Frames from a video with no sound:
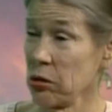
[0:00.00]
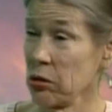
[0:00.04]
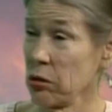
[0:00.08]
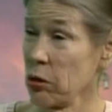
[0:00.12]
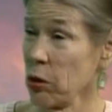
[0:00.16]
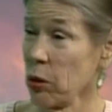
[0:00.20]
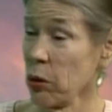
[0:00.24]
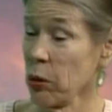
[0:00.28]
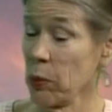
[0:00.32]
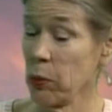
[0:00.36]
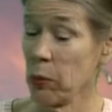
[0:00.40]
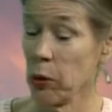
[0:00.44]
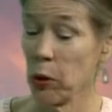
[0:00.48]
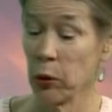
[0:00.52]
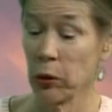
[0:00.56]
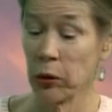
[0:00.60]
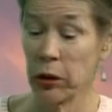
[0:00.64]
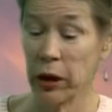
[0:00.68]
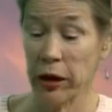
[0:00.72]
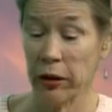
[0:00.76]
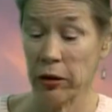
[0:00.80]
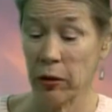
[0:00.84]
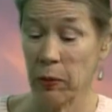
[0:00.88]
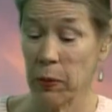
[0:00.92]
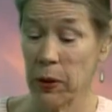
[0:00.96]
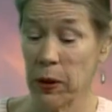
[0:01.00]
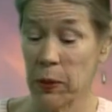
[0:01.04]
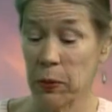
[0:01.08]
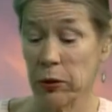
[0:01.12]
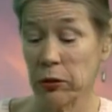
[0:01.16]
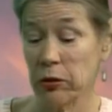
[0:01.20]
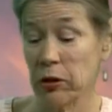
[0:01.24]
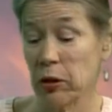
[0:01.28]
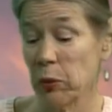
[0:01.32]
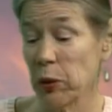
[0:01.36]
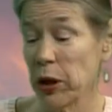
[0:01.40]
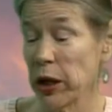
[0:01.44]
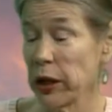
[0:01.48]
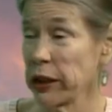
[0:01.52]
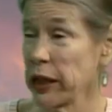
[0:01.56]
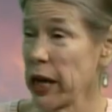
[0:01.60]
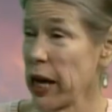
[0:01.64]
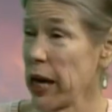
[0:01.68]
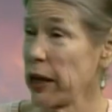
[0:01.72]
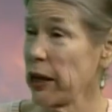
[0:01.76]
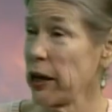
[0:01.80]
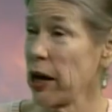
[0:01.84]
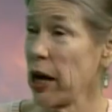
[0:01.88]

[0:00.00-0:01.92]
or like the people said, well, he had